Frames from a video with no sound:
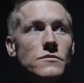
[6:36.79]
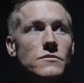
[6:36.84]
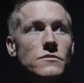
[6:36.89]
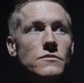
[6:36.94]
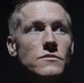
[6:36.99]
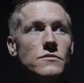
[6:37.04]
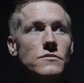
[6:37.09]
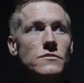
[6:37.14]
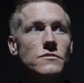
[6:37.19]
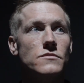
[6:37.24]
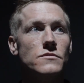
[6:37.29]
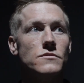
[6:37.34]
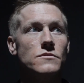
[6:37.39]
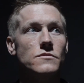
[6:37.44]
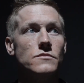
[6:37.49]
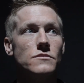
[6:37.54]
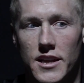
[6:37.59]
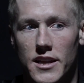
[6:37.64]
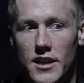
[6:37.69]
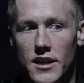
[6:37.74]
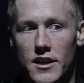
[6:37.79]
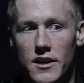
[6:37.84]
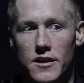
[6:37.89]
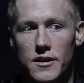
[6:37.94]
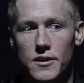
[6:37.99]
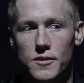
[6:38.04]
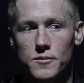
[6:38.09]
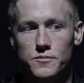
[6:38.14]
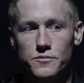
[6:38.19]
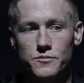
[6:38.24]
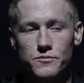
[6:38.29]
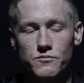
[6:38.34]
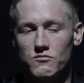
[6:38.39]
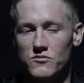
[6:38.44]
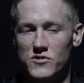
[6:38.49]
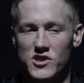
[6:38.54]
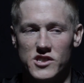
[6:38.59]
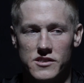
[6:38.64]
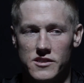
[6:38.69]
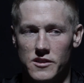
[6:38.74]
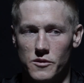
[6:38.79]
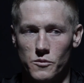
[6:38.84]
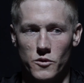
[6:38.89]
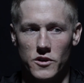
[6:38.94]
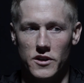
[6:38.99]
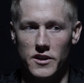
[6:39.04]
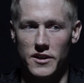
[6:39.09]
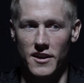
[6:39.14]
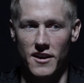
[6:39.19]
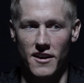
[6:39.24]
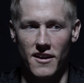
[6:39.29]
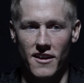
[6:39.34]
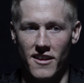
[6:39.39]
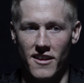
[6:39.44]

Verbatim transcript: I tried uh, just didn't work.